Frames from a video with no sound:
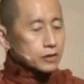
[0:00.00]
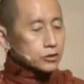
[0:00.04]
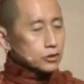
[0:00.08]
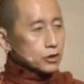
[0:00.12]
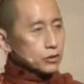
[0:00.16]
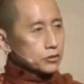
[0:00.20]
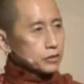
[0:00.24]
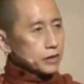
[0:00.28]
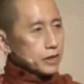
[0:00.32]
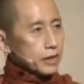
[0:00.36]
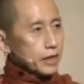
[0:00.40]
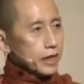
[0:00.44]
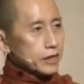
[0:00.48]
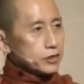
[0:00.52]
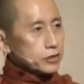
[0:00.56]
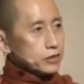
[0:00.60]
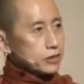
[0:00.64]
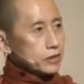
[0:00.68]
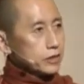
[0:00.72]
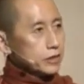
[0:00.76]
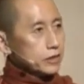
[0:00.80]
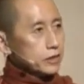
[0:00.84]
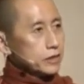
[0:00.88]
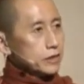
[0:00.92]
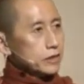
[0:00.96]
So they
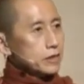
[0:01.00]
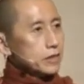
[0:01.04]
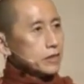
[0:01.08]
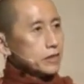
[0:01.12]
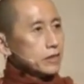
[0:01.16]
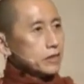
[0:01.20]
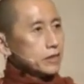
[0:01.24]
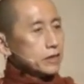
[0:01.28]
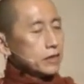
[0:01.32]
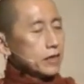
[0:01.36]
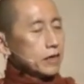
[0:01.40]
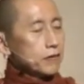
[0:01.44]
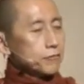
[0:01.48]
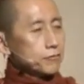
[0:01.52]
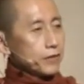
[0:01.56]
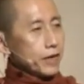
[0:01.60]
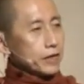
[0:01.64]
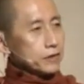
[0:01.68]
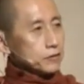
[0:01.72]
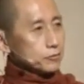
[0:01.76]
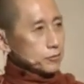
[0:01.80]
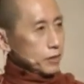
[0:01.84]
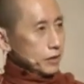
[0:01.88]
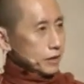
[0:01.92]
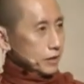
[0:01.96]
actually
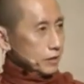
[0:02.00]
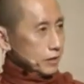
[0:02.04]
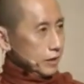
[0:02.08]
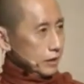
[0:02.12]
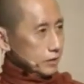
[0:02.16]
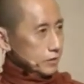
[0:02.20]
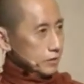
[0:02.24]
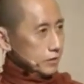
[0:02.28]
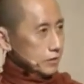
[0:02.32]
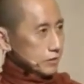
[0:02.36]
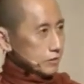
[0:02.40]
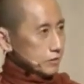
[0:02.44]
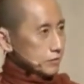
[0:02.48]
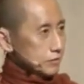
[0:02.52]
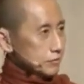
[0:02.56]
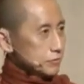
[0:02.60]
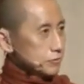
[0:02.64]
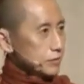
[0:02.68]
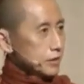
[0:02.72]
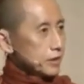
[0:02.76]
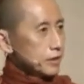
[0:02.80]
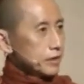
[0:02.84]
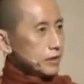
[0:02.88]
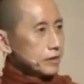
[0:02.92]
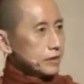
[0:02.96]
affect one another.
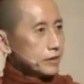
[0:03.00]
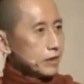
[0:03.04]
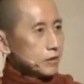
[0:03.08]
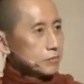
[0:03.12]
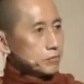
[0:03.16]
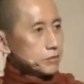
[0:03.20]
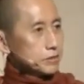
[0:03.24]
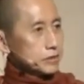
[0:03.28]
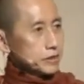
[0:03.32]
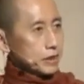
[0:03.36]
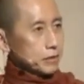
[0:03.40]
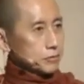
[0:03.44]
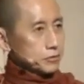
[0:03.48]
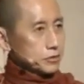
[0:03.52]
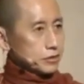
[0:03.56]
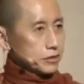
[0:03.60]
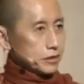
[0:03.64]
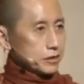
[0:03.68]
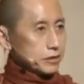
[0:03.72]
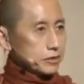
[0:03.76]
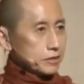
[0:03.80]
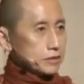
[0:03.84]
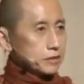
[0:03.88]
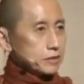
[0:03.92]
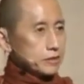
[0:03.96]
Feeling and
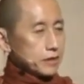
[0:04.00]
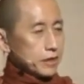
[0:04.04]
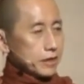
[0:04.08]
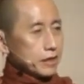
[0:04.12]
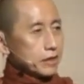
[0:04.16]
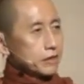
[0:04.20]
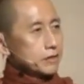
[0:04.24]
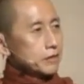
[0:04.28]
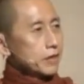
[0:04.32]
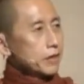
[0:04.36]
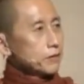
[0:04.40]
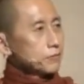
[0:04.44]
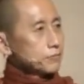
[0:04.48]
perception, they